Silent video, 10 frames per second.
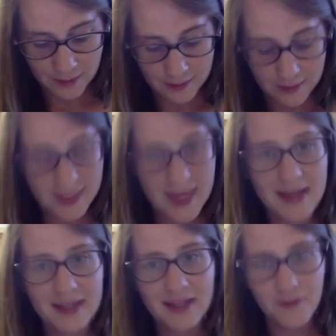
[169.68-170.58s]
You
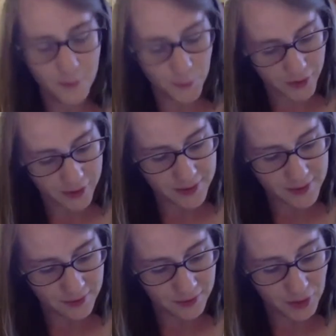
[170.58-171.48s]
can't give your
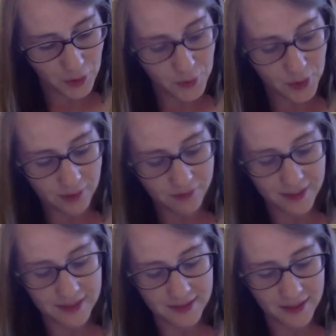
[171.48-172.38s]
brother's new
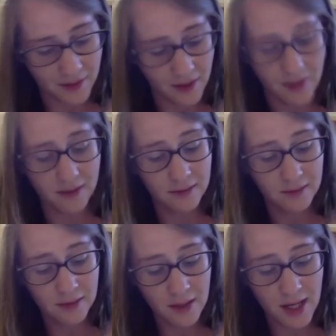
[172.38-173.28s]
girlfriend a thong.
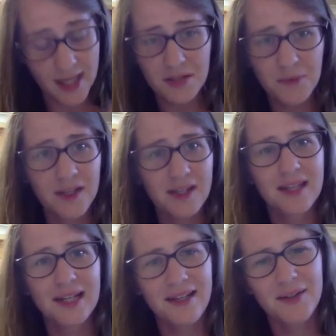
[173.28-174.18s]
I don't think
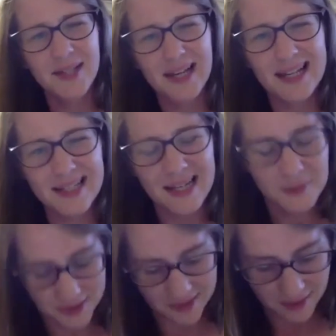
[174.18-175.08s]
you can lend
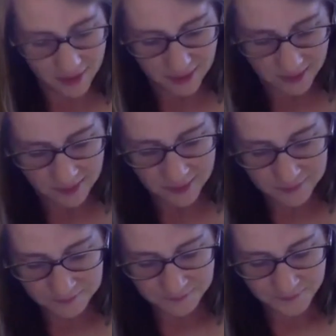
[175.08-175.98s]
anyone a thong.
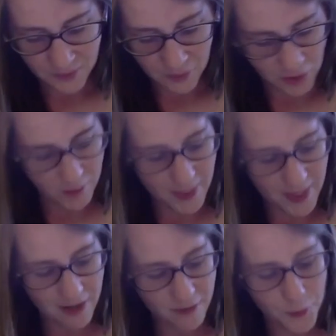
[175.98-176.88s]
Or a
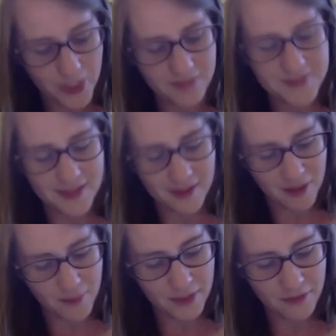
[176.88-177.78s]
pair of briefs that
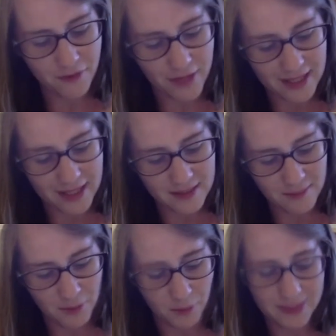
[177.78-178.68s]
are a bit frayed,
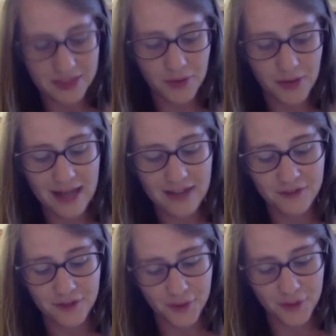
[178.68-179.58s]
but will do grand
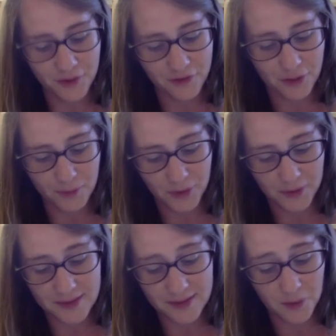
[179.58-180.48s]
for another few
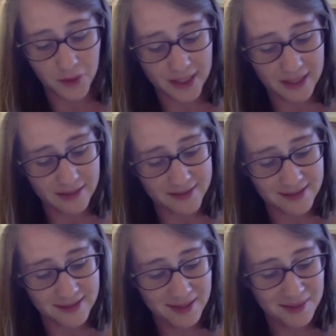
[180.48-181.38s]
months or years,
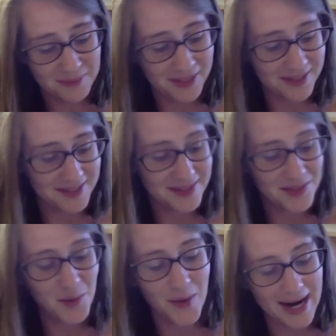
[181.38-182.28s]
because it's
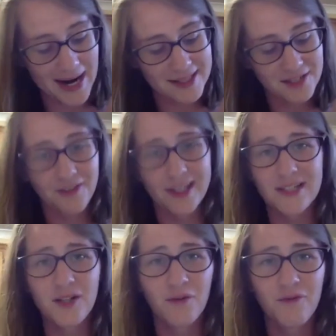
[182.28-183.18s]
so hard to find
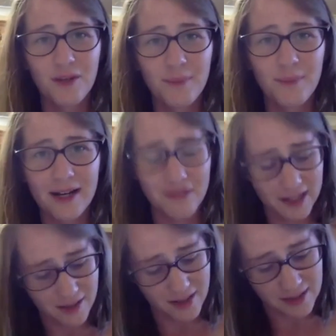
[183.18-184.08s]
a comfy pair of
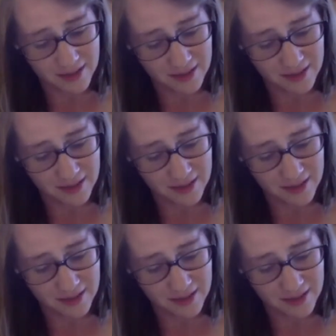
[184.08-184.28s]
knickers.